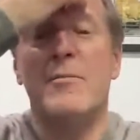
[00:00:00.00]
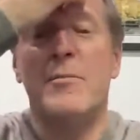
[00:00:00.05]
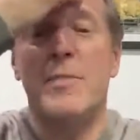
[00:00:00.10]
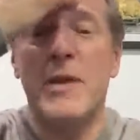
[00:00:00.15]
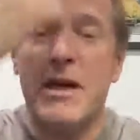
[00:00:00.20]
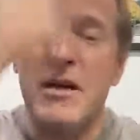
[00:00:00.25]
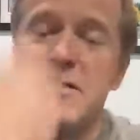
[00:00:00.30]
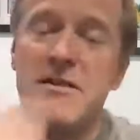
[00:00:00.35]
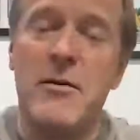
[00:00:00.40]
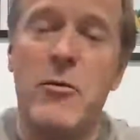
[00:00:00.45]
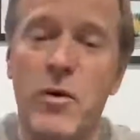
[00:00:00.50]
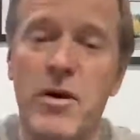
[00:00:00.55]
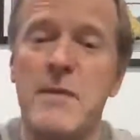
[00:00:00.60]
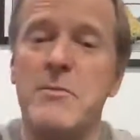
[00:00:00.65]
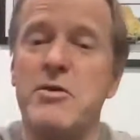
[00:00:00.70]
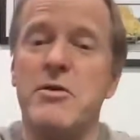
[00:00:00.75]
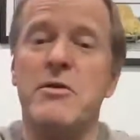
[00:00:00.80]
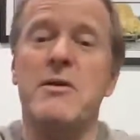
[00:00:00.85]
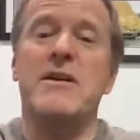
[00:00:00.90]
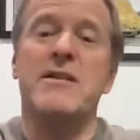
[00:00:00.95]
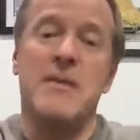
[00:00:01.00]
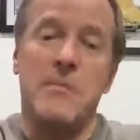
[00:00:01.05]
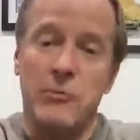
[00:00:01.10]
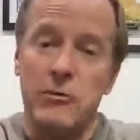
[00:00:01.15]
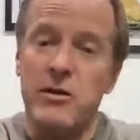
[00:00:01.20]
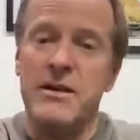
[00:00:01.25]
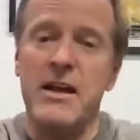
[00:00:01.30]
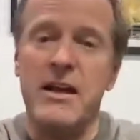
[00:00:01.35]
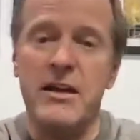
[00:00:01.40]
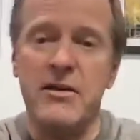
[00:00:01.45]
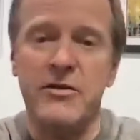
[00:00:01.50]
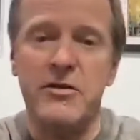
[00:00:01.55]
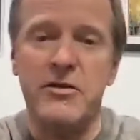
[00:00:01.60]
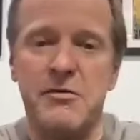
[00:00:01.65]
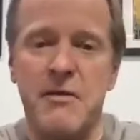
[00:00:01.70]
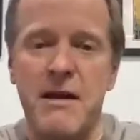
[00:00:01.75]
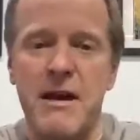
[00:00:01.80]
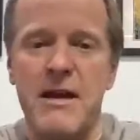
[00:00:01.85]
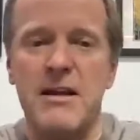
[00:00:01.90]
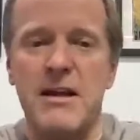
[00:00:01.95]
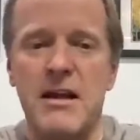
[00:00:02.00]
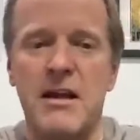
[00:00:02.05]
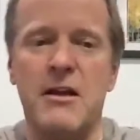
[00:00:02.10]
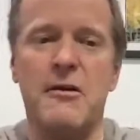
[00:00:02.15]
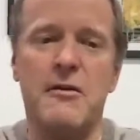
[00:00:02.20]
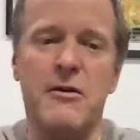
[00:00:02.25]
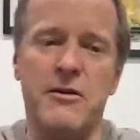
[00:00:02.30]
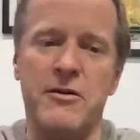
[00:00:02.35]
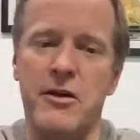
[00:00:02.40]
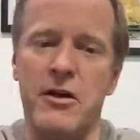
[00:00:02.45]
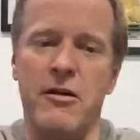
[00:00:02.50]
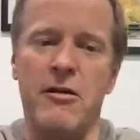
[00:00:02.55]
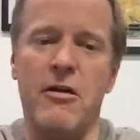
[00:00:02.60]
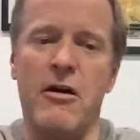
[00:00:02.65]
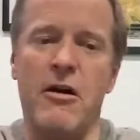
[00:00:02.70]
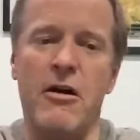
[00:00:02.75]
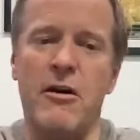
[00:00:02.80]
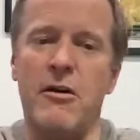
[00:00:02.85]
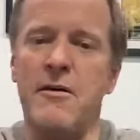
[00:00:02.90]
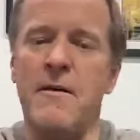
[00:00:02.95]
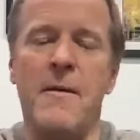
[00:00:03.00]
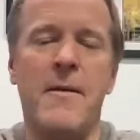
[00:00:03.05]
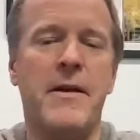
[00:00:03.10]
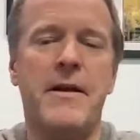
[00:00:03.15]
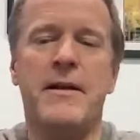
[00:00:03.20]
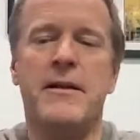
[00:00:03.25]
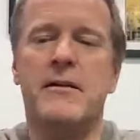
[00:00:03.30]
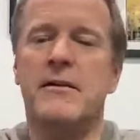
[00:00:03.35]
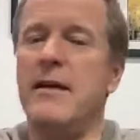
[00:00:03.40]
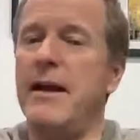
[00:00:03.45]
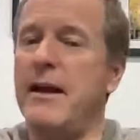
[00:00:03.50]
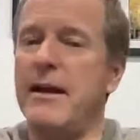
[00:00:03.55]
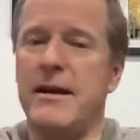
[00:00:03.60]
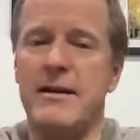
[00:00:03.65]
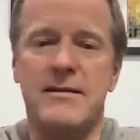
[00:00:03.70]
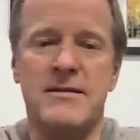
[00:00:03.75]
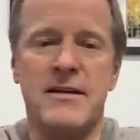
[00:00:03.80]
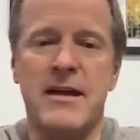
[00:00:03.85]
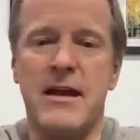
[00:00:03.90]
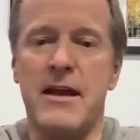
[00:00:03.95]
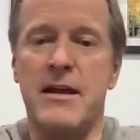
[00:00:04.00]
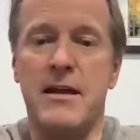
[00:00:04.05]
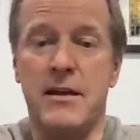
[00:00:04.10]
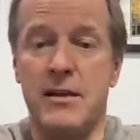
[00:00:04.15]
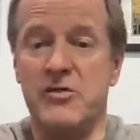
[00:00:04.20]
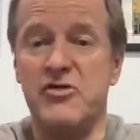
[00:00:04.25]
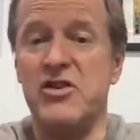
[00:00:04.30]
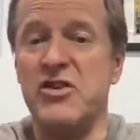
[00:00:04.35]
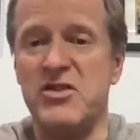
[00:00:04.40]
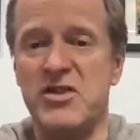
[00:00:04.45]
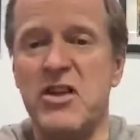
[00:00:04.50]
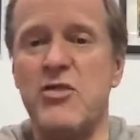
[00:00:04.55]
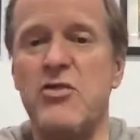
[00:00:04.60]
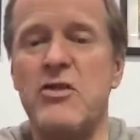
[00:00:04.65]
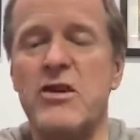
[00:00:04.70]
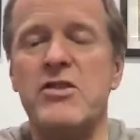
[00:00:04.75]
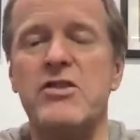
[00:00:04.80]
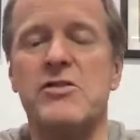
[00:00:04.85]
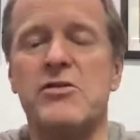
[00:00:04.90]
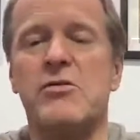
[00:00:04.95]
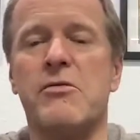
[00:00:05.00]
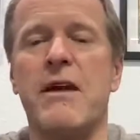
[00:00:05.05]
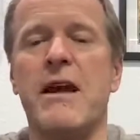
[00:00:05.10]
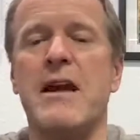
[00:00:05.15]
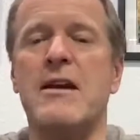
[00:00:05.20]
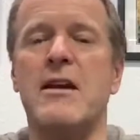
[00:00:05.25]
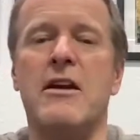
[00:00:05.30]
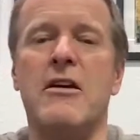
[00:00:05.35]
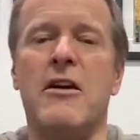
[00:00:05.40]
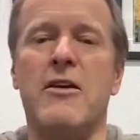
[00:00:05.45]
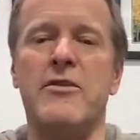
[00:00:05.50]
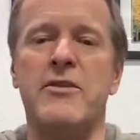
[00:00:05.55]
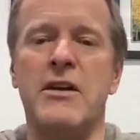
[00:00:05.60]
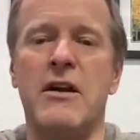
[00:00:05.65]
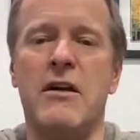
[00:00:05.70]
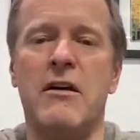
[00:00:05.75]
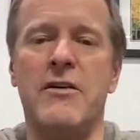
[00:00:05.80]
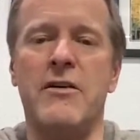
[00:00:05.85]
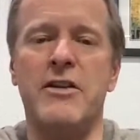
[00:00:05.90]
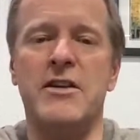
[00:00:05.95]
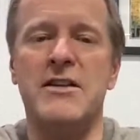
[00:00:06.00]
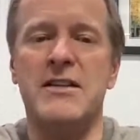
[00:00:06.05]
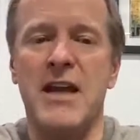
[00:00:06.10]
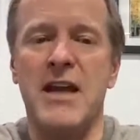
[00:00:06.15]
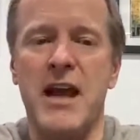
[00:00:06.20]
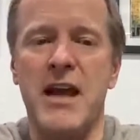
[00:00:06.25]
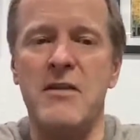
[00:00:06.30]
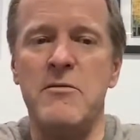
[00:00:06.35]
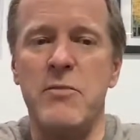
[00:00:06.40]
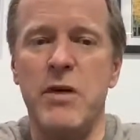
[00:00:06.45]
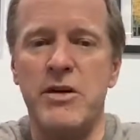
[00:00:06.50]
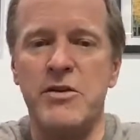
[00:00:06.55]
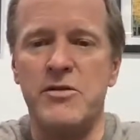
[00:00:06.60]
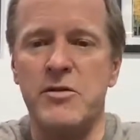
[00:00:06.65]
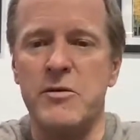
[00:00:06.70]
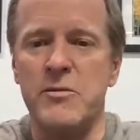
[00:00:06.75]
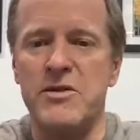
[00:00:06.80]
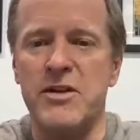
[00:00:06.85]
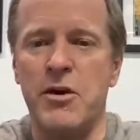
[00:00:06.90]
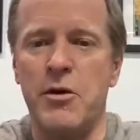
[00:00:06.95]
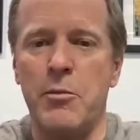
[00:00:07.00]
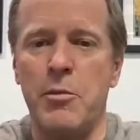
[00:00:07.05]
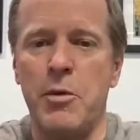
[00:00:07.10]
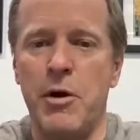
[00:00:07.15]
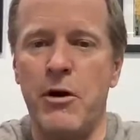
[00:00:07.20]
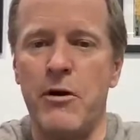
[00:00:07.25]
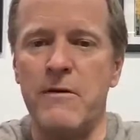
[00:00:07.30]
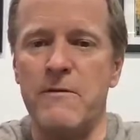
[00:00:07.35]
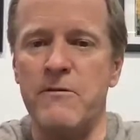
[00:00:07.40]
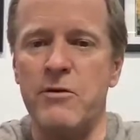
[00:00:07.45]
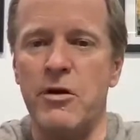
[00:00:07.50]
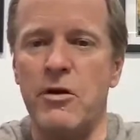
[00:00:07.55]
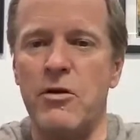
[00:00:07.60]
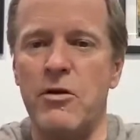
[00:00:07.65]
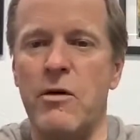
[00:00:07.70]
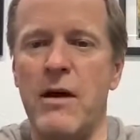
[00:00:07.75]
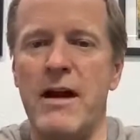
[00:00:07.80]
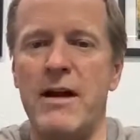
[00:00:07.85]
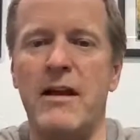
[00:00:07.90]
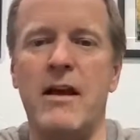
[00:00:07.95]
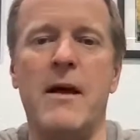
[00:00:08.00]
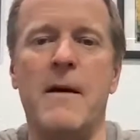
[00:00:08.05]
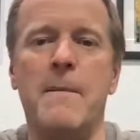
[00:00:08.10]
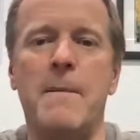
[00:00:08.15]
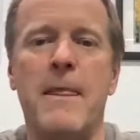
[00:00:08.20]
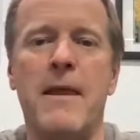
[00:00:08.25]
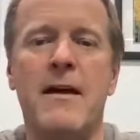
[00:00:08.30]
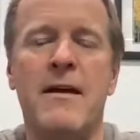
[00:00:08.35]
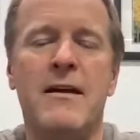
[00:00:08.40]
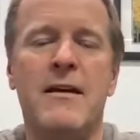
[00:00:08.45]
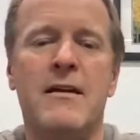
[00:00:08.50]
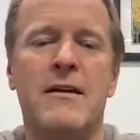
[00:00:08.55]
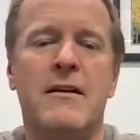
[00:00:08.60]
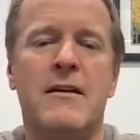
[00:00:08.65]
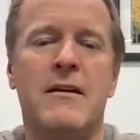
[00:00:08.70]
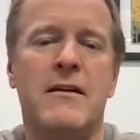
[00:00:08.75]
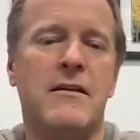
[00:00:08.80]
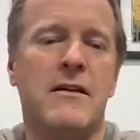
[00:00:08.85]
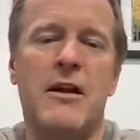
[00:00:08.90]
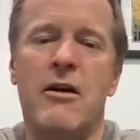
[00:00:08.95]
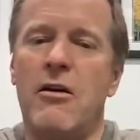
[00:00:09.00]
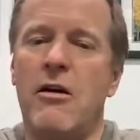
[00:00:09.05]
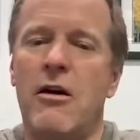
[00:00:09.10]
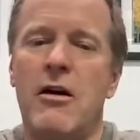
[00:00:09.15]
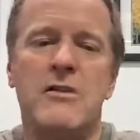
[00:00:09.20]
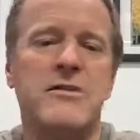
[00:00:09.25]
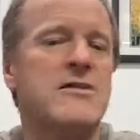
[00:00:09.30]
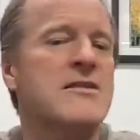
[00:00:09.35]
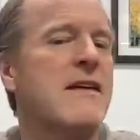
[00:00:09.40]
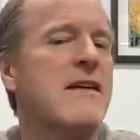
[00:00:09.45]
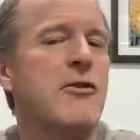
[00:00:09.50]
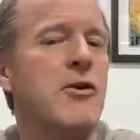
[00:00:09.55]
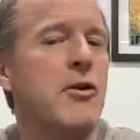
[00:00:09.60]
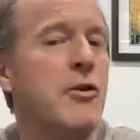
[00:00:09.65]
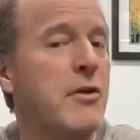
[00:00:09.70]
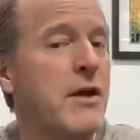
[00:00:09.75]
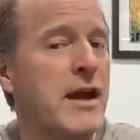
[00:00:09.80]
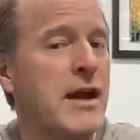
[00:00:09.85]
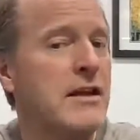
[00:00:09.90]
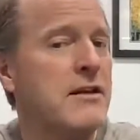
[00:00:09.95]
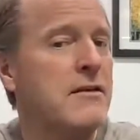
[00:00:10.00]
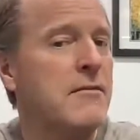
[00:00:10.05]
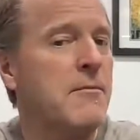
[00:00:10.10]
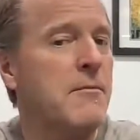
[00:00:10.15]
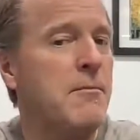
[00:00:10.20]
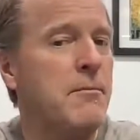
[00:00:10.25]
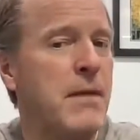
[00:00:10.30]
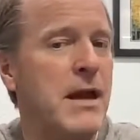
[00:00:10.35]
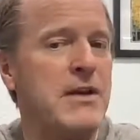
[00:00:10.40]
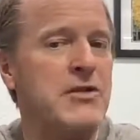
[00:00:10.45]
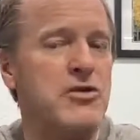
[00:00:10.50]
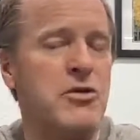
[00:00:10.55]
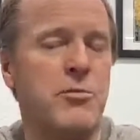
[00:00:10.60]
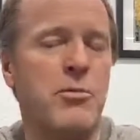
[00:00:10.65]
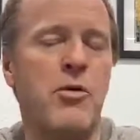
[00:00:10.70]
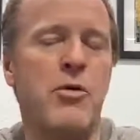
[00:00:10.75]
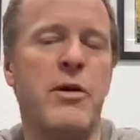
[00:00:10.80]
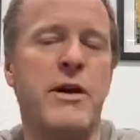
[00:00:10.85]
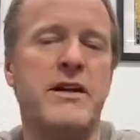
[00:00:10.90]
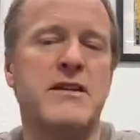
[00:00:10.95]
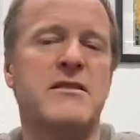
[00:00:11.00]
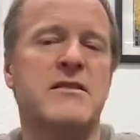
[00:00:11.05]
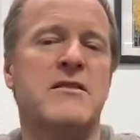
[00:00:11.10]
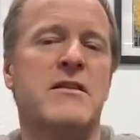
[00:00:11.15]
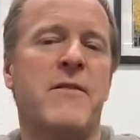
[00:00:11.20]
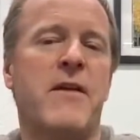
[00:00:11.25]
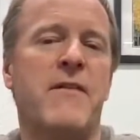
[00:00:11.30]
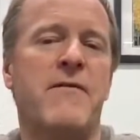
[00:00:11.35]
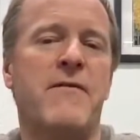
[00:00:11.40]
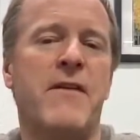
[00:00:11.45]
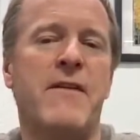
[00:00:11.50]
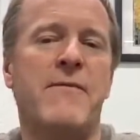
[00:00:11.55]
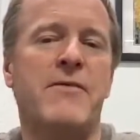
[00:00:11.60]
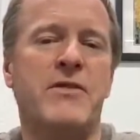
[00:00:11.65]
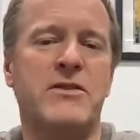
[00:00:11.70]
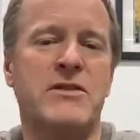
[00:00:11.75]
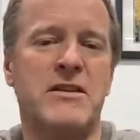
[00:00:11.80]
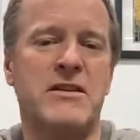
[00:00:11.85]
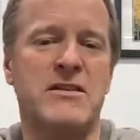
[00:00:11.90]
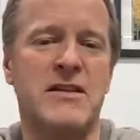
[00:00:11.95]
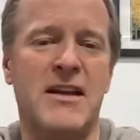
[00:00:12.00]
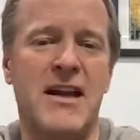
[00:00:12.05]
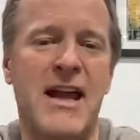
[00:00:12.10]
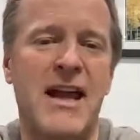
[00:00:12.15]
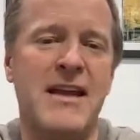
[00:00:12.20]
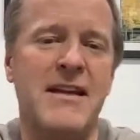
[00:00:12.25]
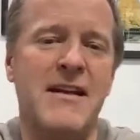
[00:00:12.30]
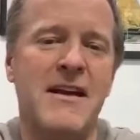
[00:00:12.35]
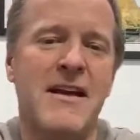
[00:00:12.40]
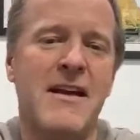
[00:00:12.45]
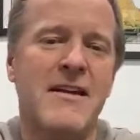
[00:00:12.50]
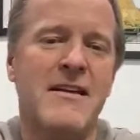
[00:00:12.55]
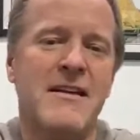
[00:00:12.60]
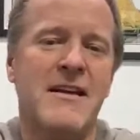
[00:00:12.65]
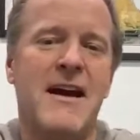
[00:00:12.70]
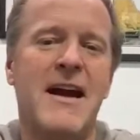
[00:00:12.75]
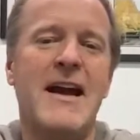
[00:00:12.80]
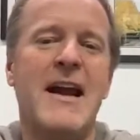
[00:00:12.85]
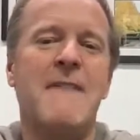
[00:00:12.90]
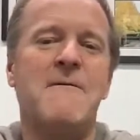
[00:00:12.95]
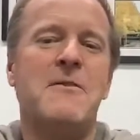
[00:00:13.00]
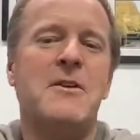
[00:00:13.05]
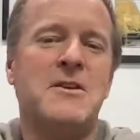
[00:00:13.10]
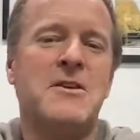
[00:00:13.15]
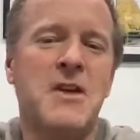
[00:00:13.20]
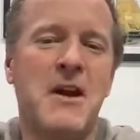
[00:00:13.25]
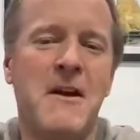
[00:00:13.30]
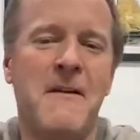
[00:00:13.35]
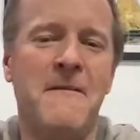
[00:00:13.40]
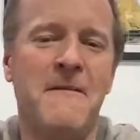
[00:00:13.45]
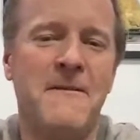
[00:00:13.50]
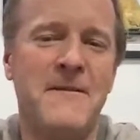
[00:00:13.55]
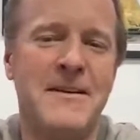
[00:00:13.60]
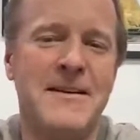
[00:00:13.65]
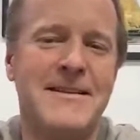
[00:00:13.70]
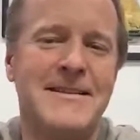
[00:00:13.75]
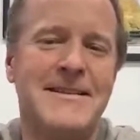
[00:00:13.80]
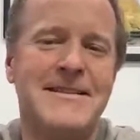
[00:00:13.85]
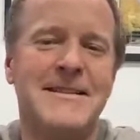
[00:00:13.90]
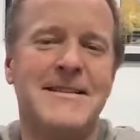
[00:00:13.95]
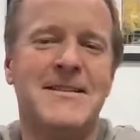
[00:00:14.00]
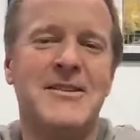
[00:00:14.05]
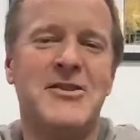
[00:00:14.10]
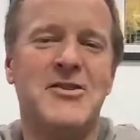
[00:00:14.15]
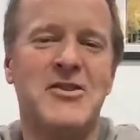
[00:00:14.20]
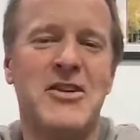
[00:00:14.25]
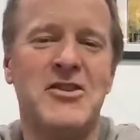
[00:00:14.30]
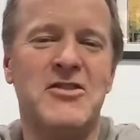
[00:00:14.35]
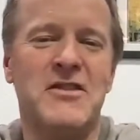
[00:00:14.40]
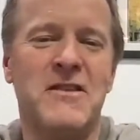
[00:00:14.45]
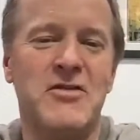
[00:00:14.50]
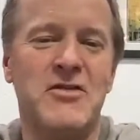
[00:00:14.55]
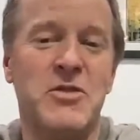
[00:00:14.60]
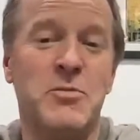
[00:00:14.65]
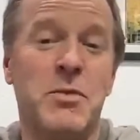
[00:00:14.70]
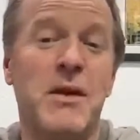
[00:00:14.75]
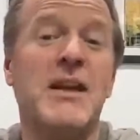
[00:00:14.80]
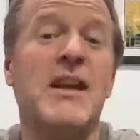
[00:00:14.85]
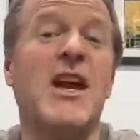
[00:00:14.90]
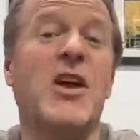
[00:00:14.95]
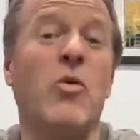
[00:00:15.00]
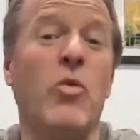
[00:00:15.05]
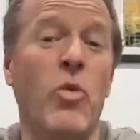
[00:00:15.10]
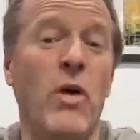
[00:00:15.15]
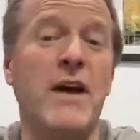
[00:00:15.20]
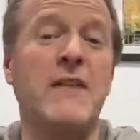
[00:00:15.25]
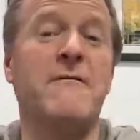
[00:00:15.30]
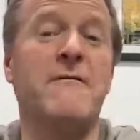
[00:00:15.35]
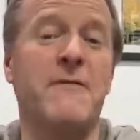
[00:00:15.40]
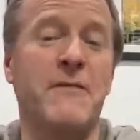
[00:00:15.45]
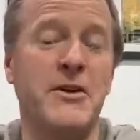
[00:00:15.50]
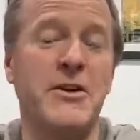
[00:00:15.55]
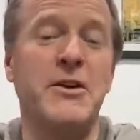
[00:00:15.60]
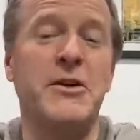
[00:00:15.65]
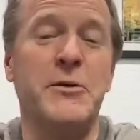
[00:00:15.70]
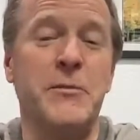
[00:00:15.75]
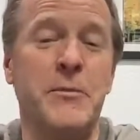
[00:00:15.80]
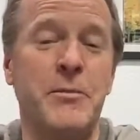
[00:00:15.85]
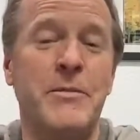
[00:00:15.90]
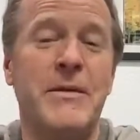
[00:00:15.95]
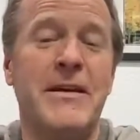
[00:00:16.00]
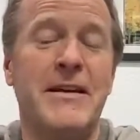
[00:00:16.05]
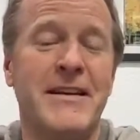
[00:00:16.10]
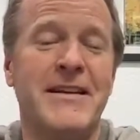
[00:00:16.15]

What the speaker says: Because what I'm doing is I'm looking training here, and there are, like I say, just in this training on the 10 mushrooms that are part of NeuroIM, there are 7 or 8 major points of emphasis. And I have the tough decision of just picking one for you